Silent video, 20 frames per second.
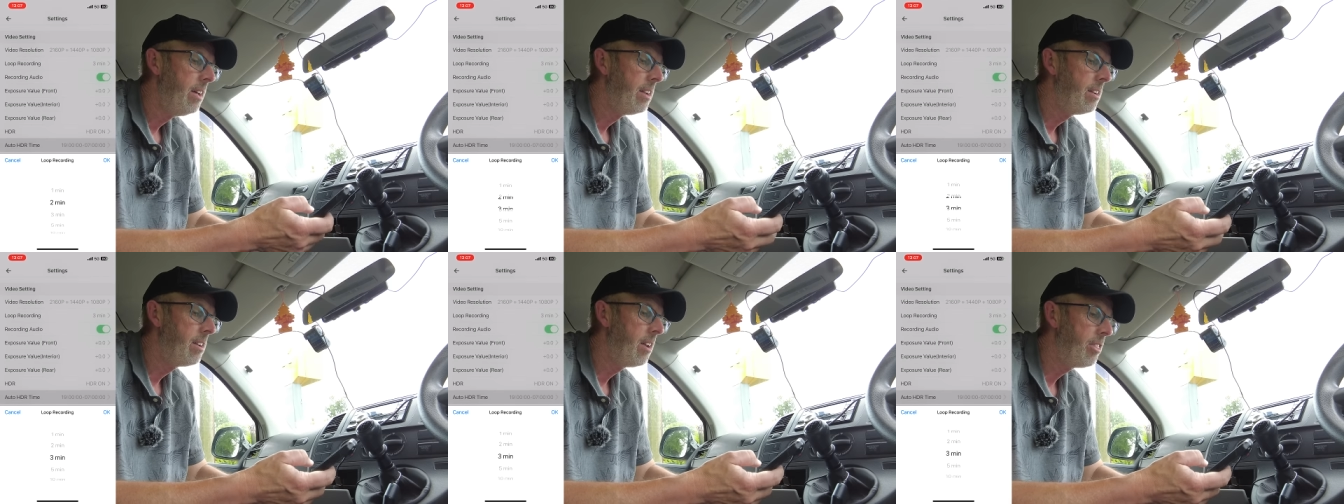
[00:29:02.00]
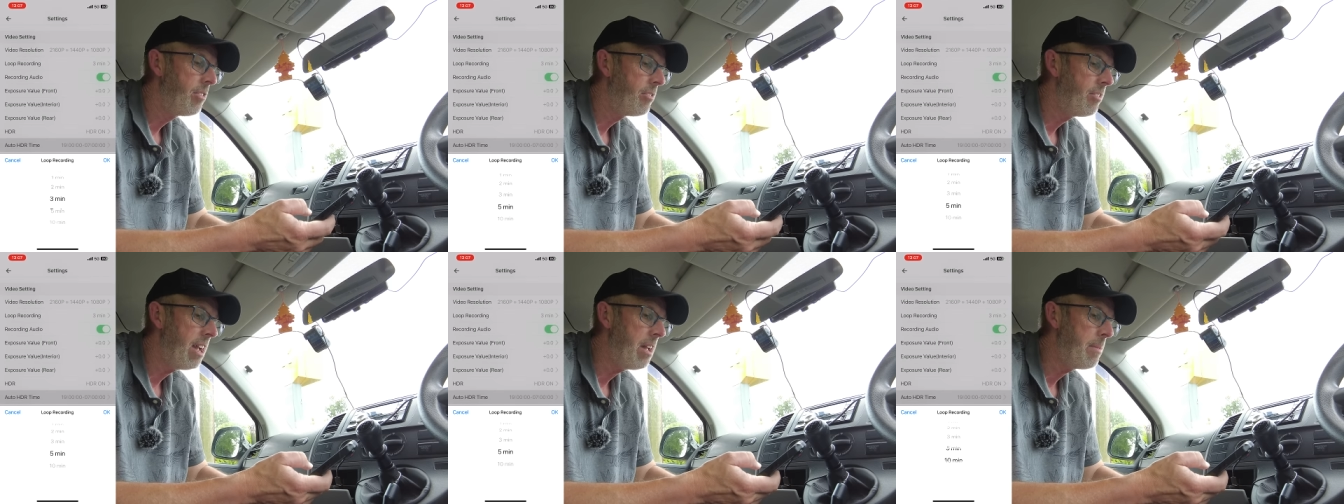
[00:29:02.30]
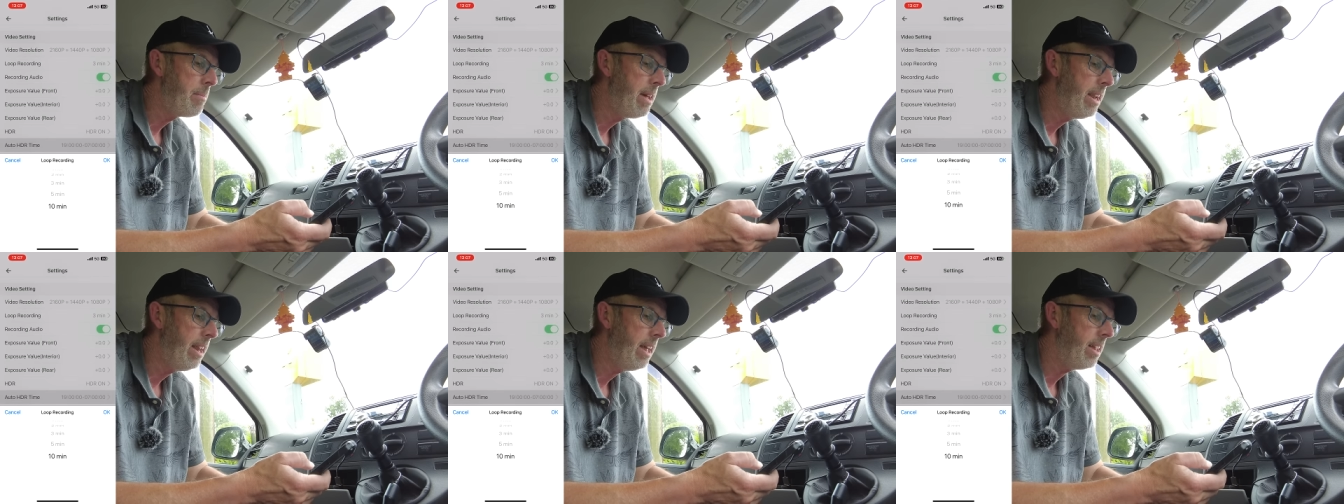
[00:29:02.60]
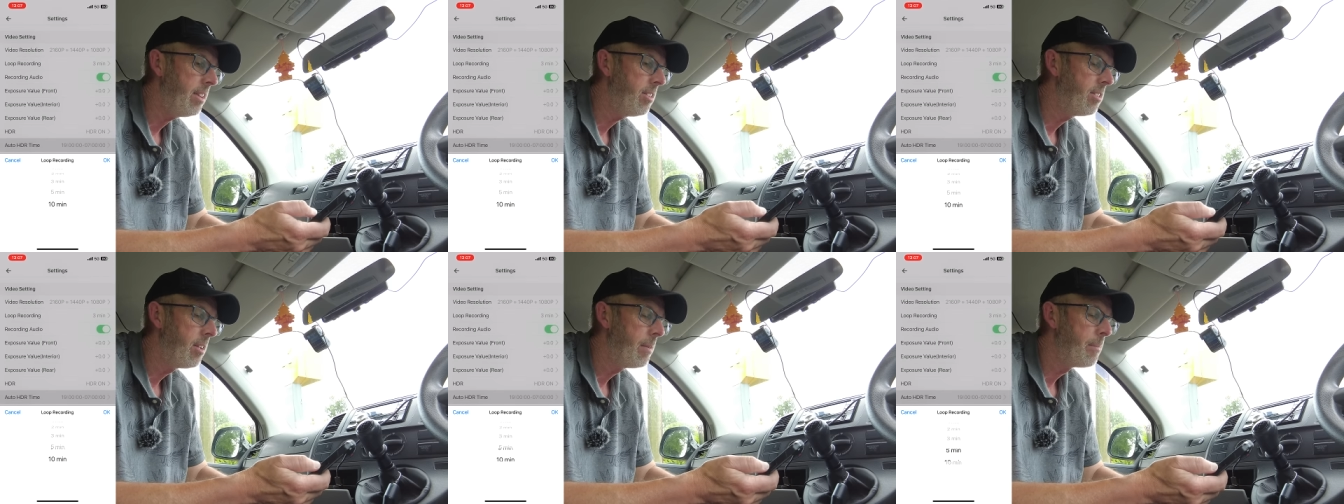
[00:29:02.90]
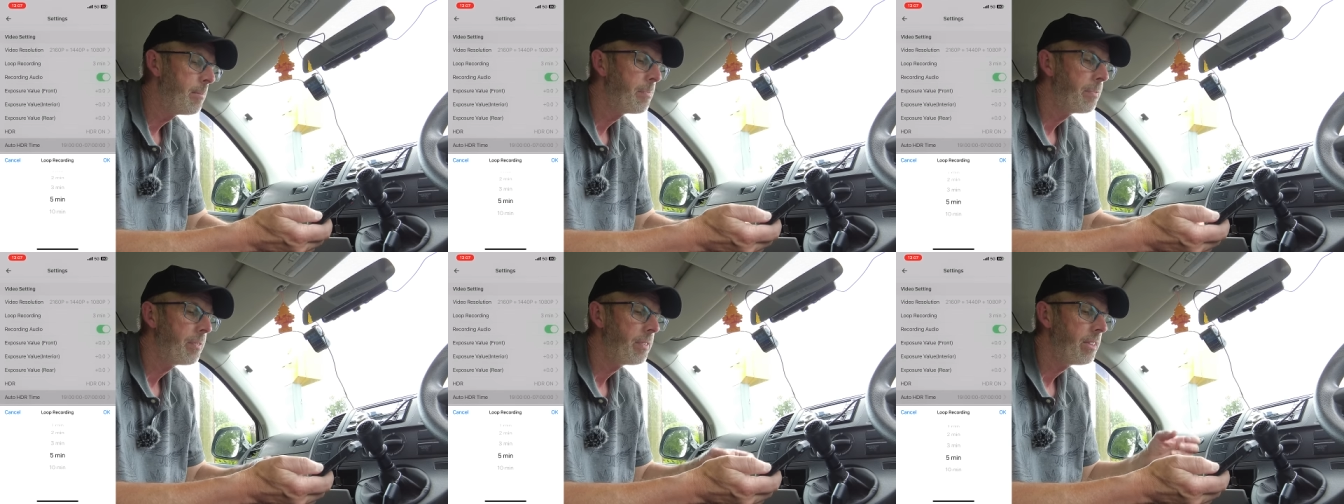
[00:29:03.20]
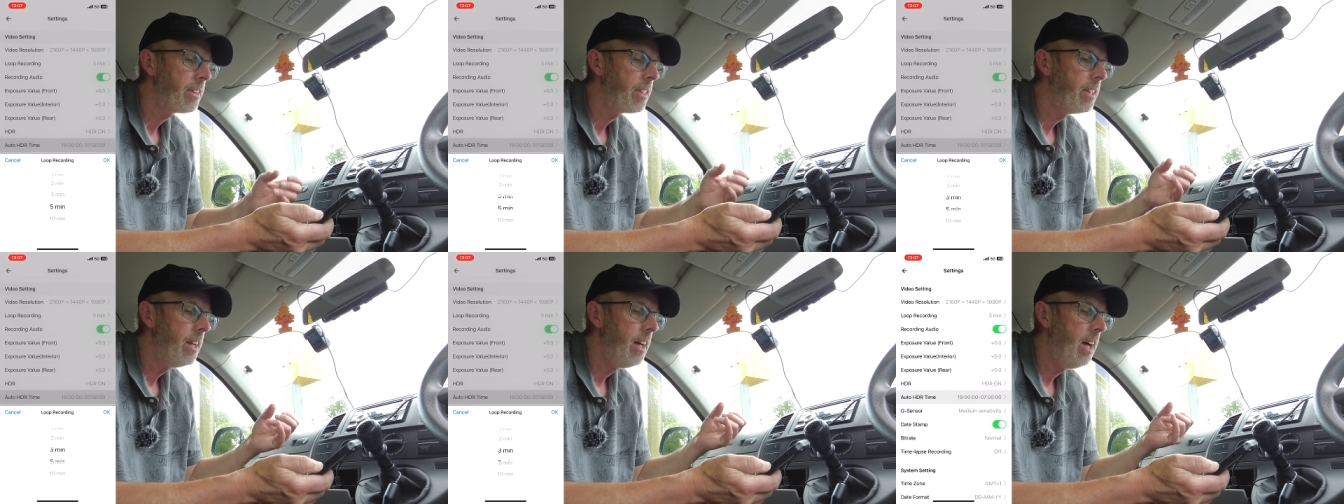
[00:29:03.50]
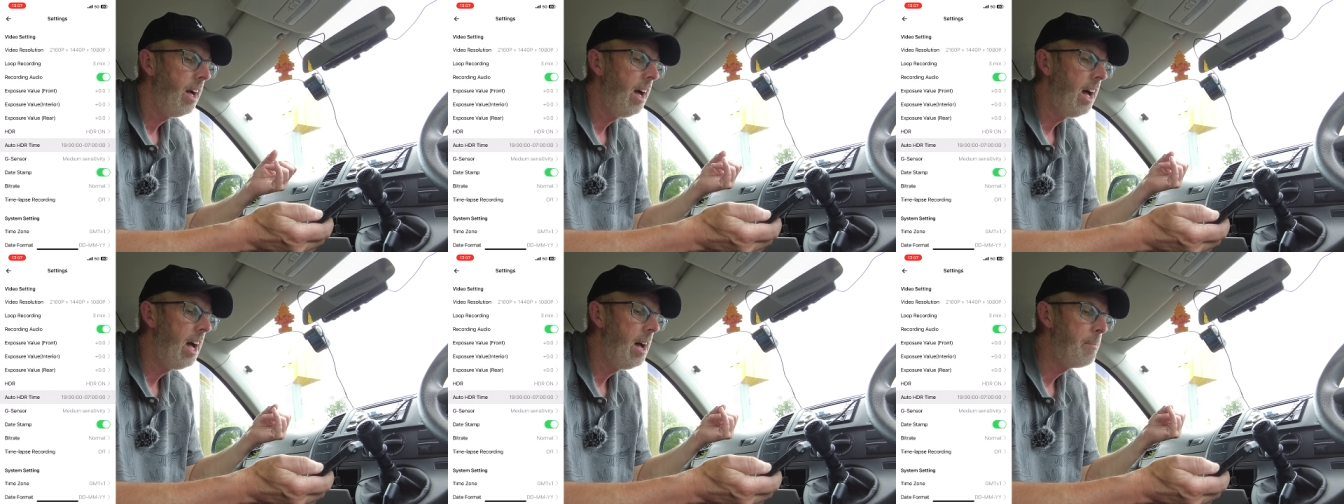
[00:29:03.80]
to three minutes.
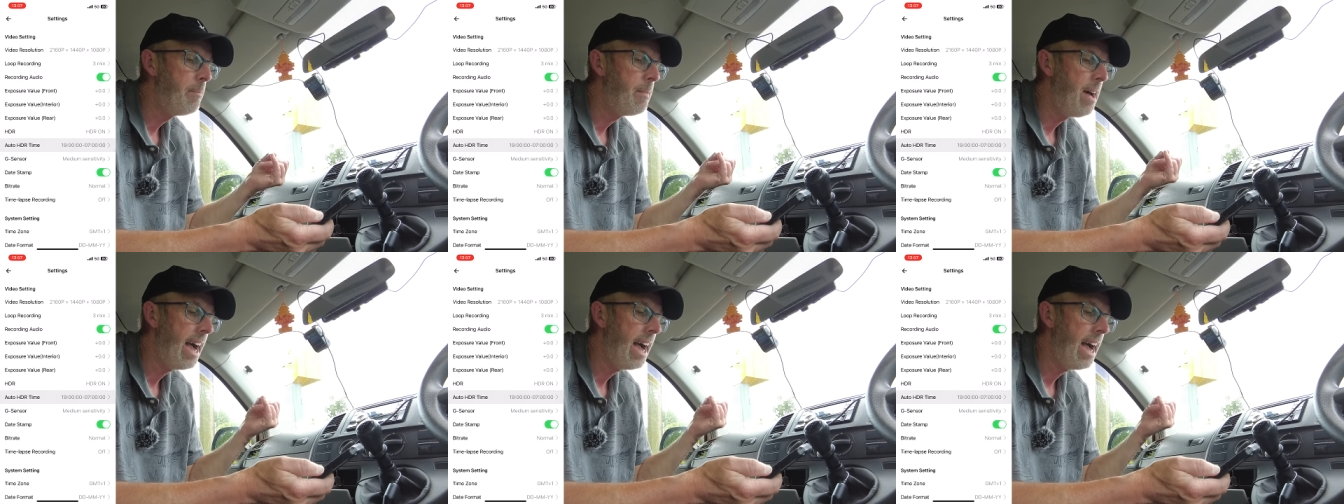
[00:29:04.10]
Um,